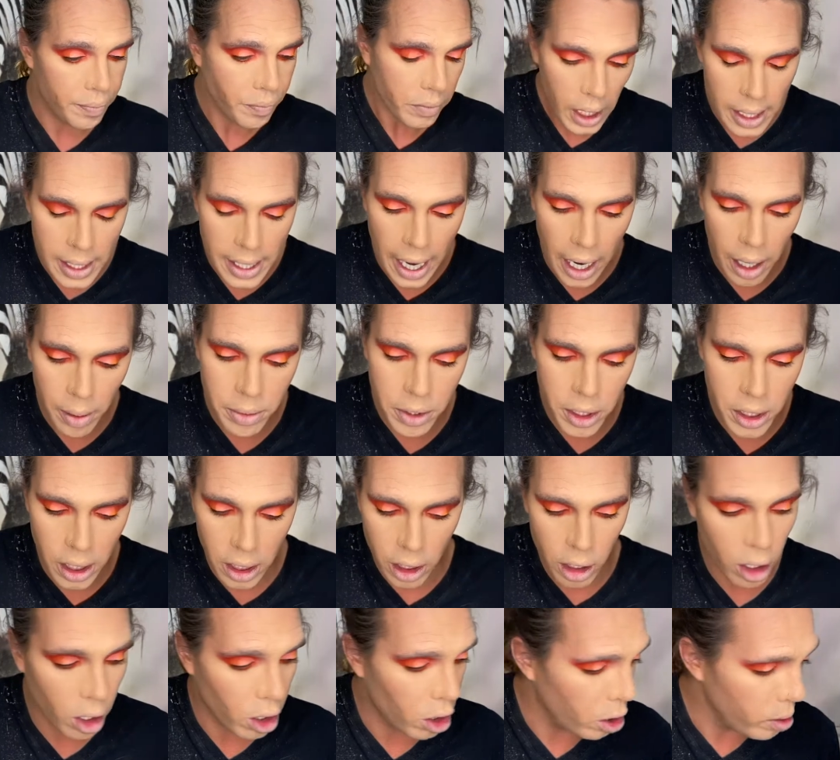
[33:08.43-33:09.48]
Now I'm just gonna
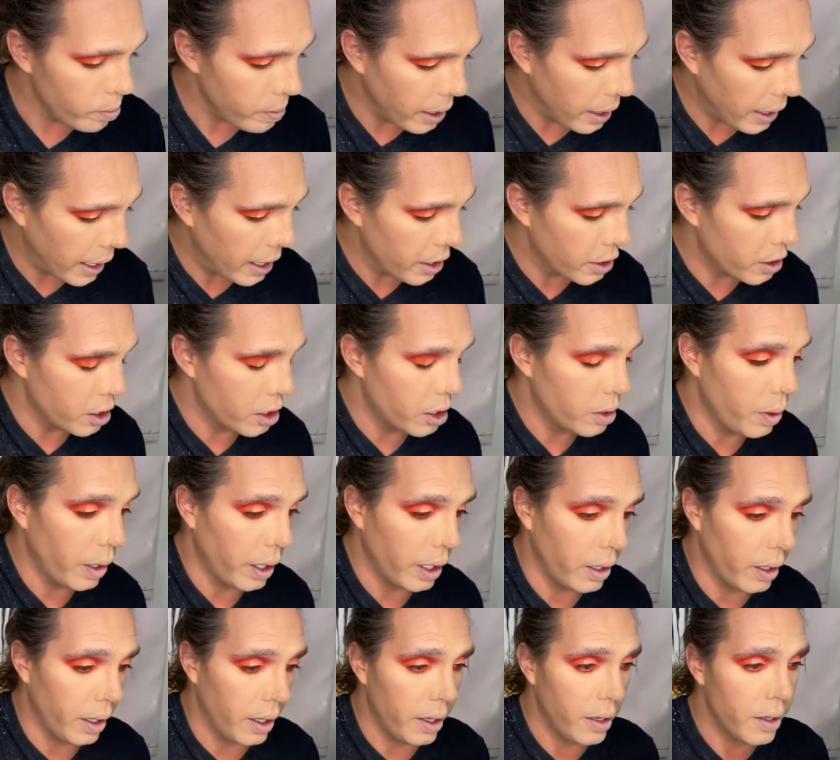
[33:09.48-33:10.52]
curl my lashes
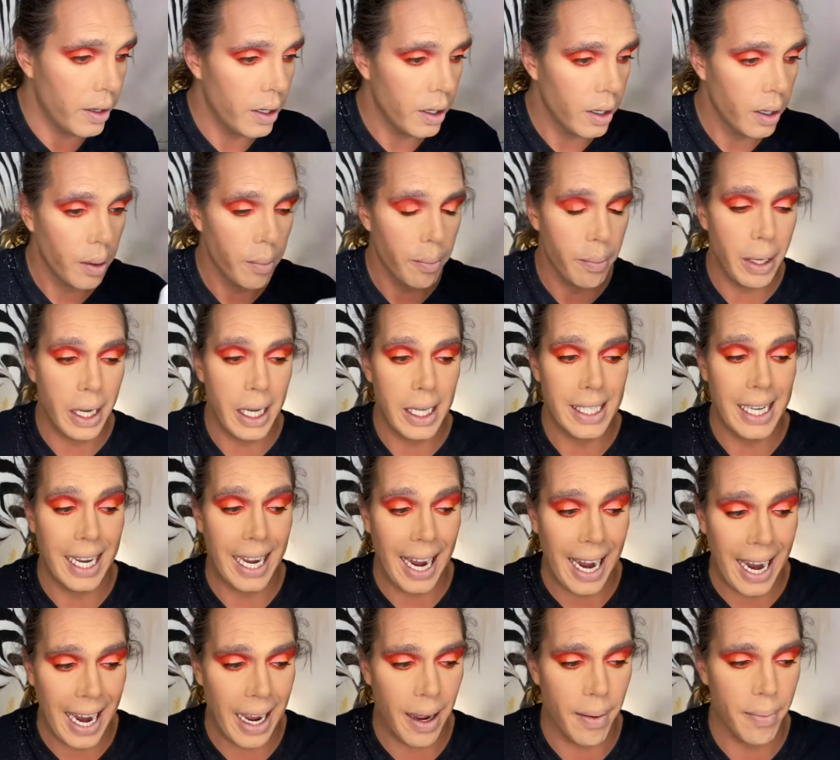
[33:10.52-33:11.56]
quickly because I
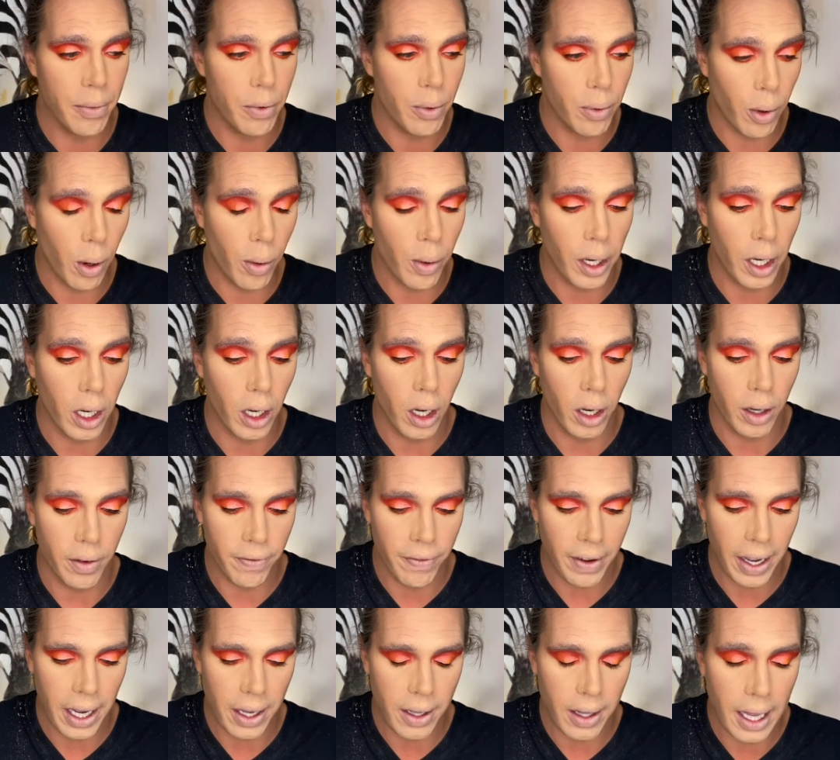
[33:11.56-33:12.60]
am throwing on
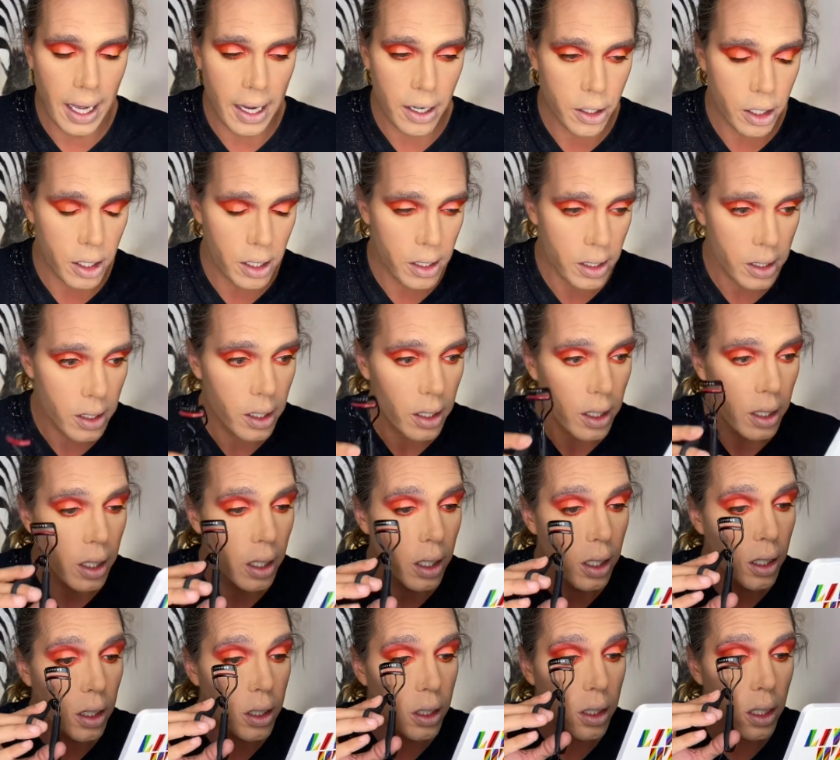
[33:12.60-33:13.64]
fake lashes
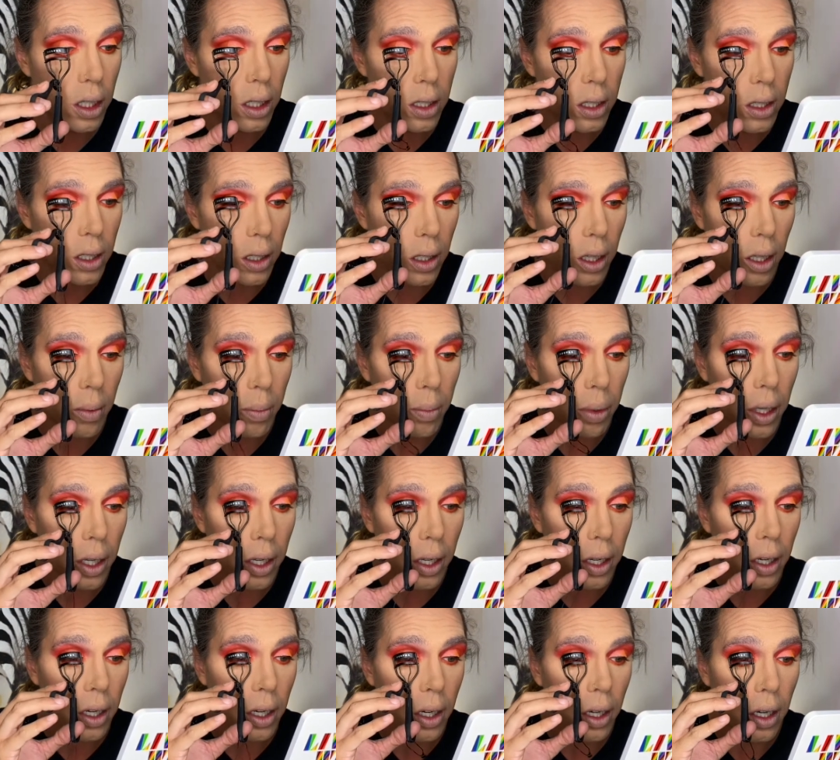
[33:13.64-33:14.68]
just so they blend
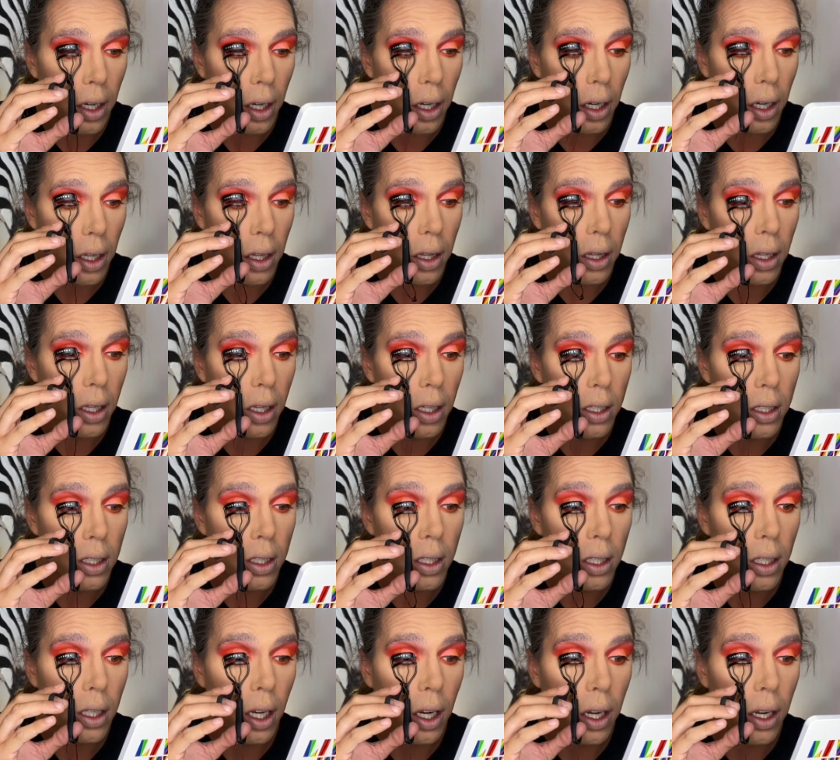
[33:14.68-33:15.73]
in the
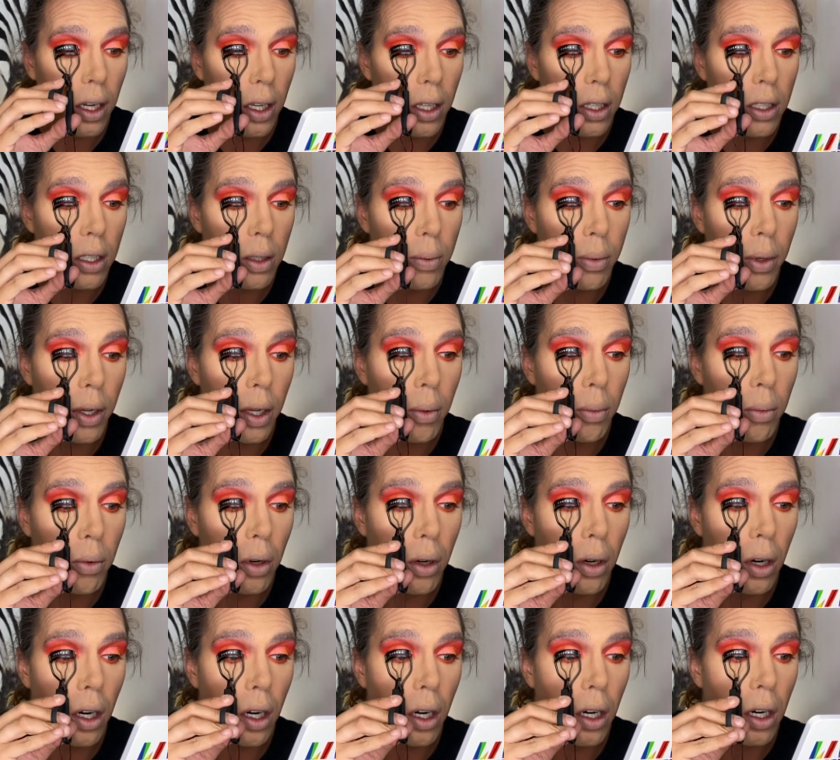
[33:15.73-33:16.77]
slightest bit
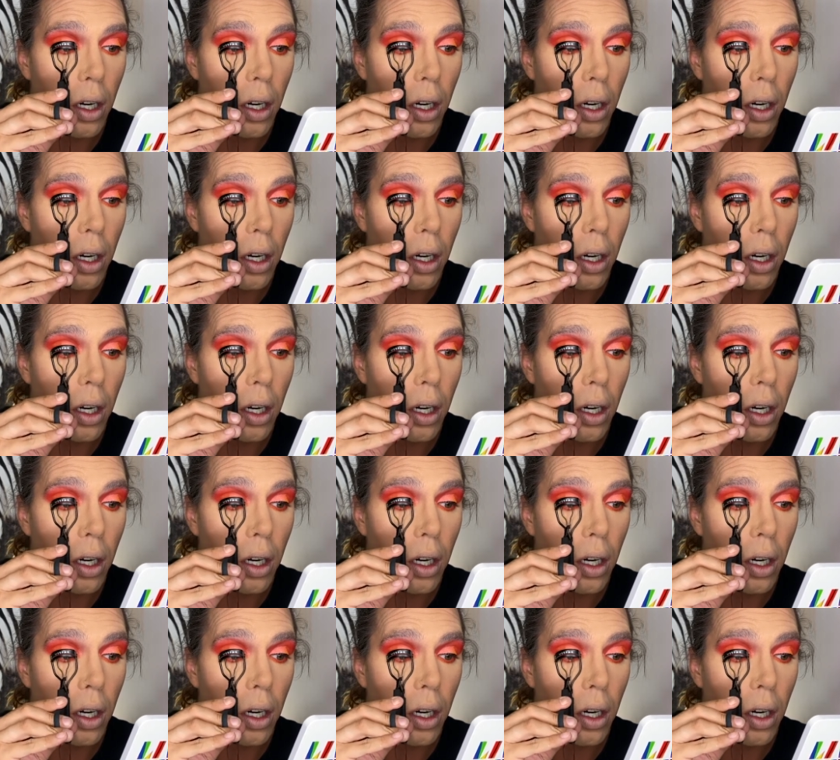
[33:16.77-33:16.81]
more.